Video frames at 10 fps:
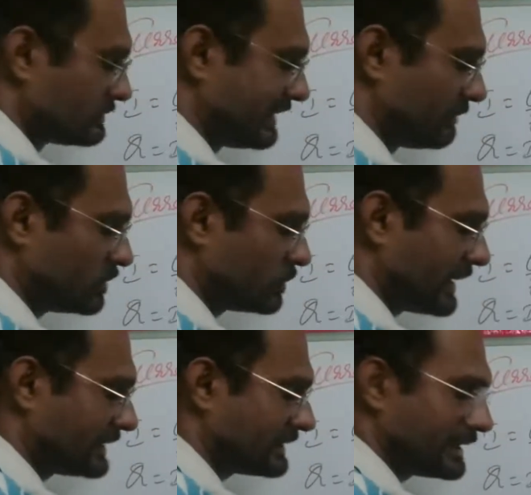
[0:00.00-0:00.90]
W
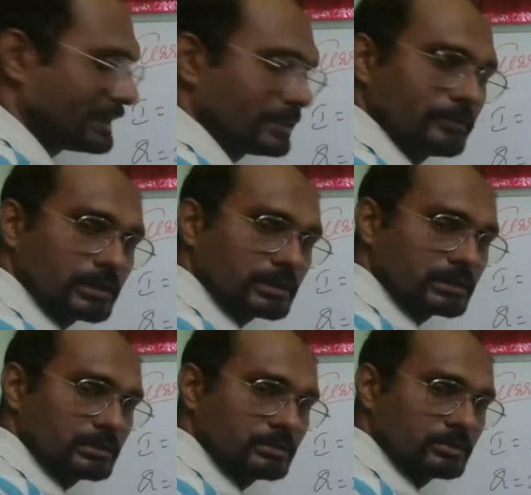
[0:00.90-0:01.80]
by T,
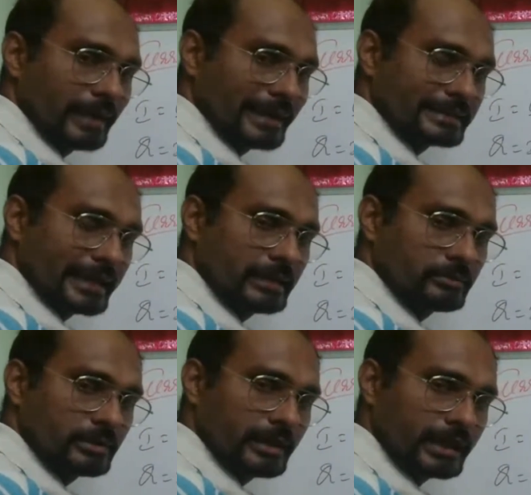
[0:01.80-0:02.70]
work by
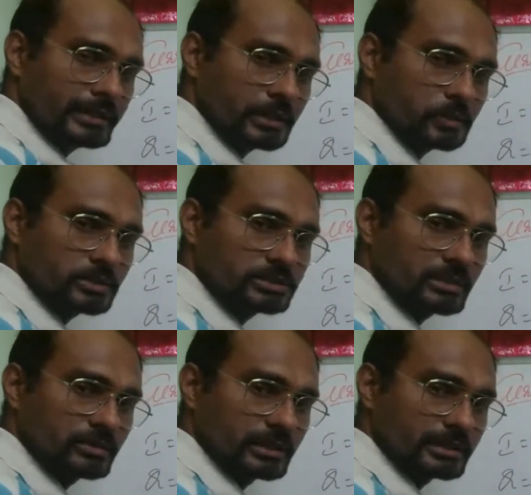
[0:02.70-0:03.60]
time, rate at which
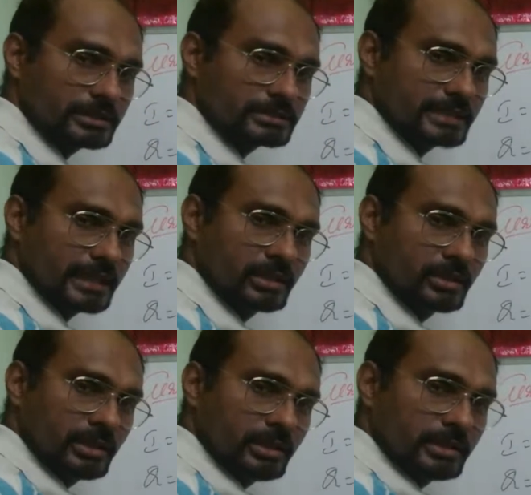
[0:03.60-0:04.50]
the work is
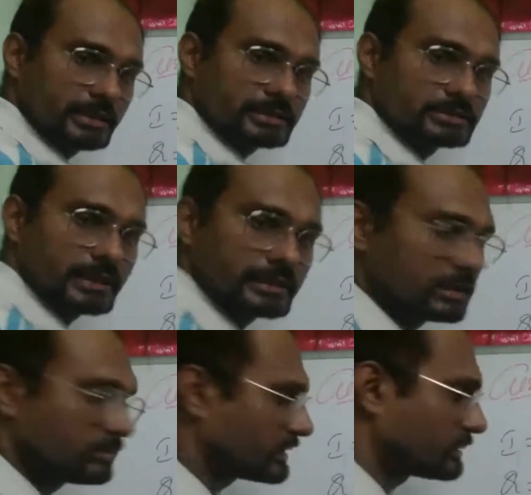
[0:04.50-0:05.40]
done, it is
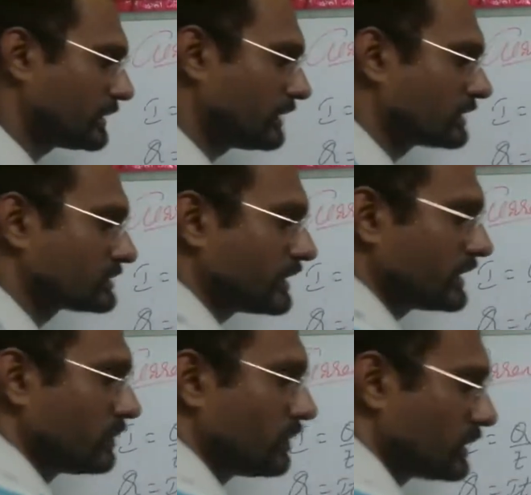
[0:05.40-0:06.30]
nothing but power. So
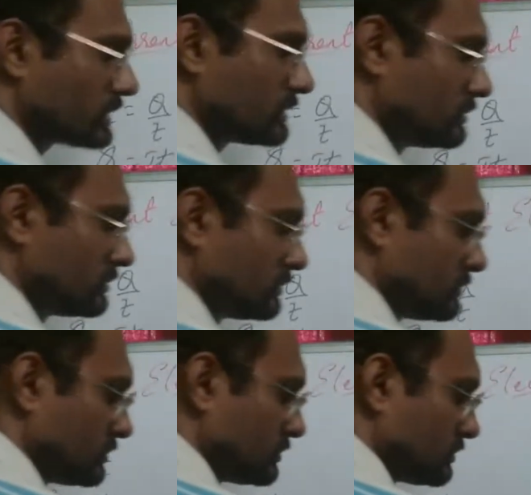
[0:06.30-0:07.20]
I got
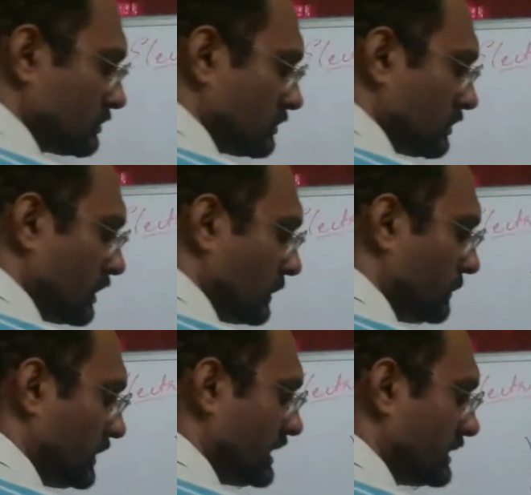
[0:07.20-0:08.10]

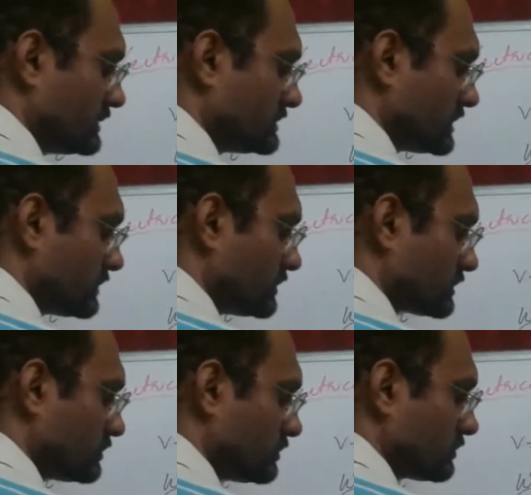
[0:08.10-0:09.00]
P is
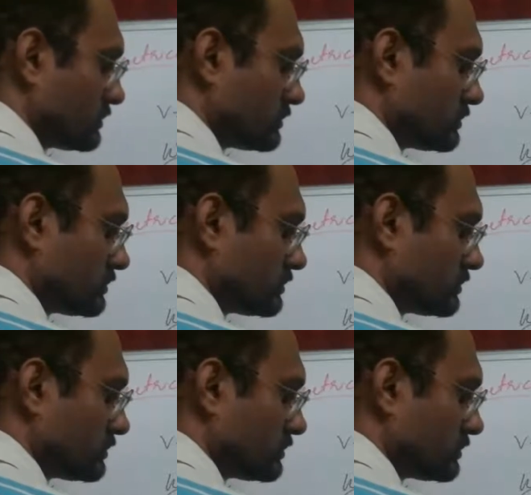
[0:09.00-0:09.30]
equal to